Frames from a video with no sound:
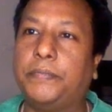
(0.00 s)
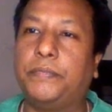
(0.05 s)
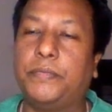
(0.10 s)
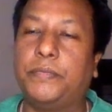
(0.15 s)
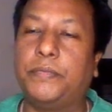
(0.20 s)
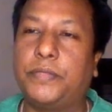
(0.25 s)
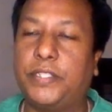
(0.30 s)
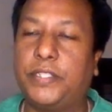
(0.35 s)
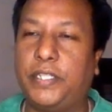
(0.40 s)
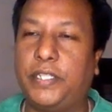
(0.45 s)

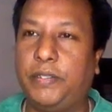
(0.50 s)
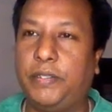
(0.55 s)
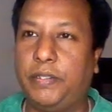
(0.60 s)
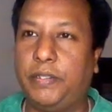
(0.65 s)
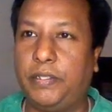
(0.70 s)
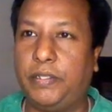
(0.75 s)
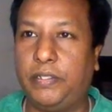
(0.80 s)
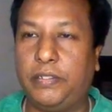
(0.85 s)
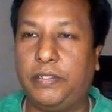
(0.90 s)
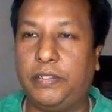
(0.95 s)

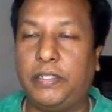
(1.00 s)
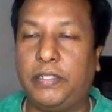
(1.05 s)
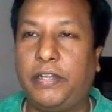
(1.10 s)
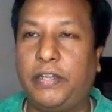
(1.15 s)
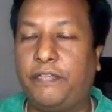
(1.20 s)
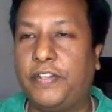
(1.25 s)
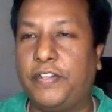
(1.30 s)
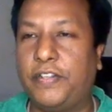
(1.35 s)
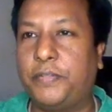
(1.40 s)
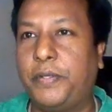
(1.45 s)
see the
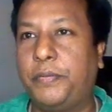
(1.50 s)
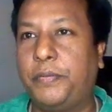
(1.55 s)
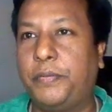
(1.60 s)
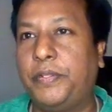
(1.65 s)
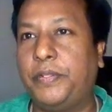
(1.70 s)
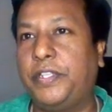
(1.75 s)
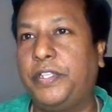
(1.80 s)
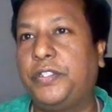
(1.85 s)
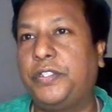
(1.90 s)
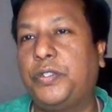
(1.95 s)
difference
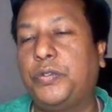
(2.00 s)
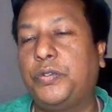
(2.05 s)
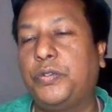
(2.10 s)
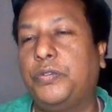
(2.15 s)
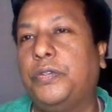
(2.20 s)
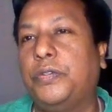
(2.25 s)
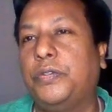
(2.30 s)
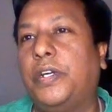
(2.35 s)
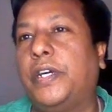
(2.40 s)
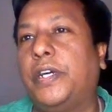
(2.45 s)
between these
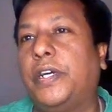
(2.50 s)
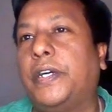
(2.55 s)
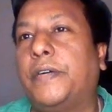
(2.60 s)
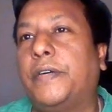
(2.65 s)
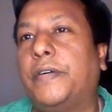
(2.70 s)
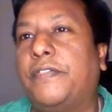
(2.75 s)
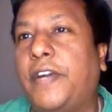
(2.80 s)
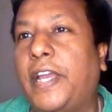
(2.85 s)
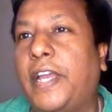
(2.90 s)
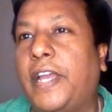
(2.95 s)
two
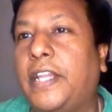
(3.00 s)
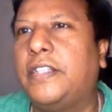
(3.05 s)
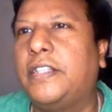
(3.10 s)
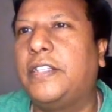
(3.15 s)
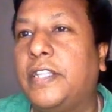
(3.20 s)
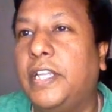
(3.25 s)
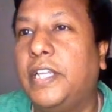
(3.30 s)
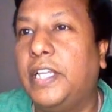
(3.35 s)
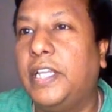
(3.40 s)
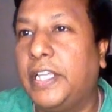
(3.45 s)

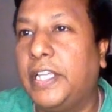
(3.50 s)
files,